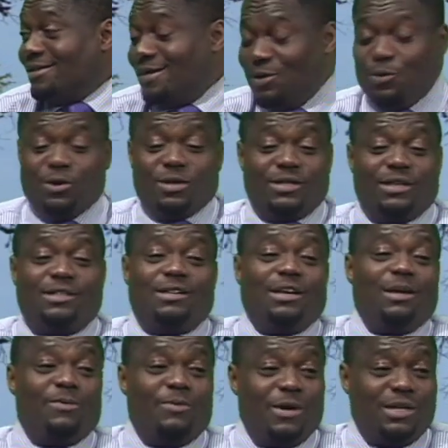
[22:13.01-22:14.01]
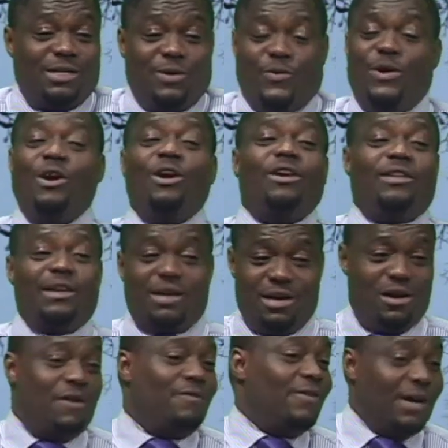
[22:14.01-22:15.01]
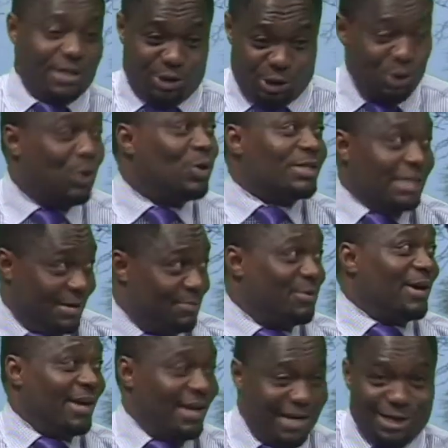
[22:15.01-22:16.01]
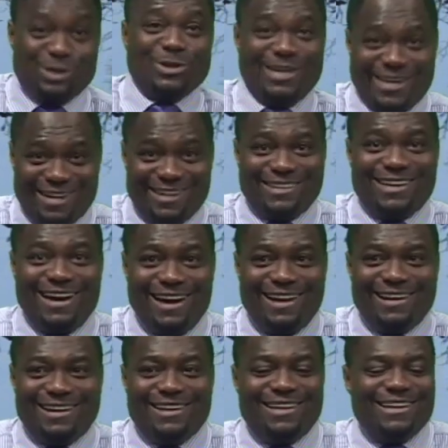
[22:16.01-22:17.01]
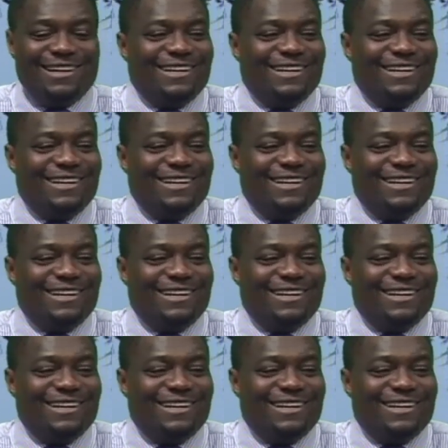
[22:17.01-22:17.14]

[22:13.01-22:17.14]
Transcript: It was a celebration. We all taking off sure. our shoes and bringing it so they can tie.